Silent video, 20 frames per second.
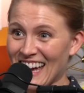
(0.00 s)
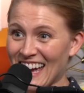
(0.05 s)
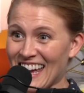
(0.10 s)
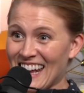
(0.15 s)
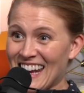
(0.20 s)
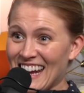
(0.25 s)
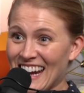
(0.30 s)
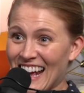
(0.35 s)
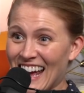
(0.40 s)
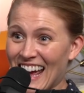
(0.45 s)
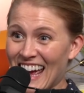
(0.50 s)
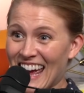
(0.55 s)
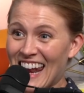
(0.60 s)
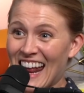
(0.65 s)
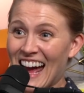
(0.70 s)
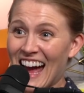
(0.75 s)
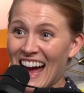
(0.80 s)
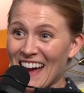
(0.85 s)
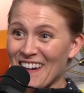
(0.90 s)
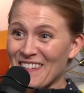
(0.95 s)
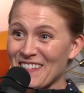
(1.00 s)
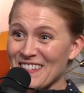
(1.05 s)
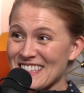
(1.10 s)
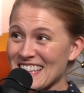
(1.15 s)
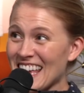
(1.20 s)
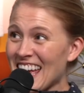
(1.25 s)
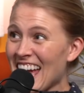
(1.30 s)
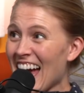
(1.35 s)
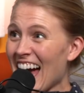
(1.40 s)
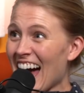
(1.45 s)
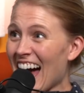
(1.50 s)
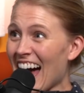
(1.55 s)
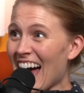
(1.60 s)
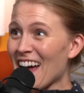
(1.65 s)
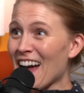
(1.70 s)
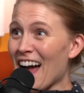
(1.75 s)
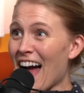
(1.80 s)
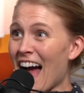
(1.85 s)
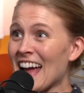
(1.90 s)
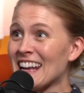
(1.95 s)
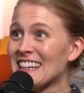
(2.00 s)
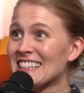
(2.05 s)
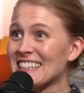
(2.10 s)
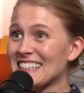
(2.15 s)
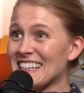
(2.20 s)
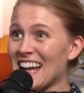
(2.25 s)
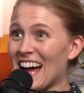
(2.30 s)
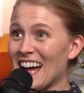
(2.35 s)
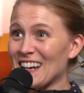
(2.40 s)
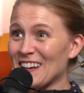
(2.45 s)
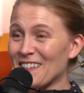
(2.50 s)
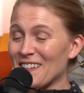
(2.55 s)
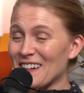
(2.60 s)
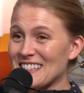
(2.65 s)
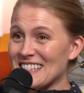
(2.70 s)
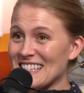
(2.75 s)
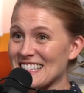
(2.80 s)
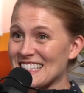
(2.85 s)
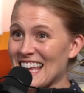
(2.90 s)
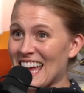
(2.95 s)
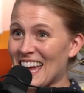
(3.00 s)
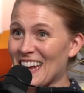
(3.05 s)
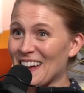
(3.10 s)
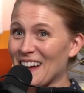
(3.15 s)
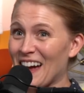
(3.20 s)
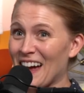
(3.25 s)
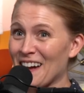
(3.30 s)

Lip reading: And I did not know what to say.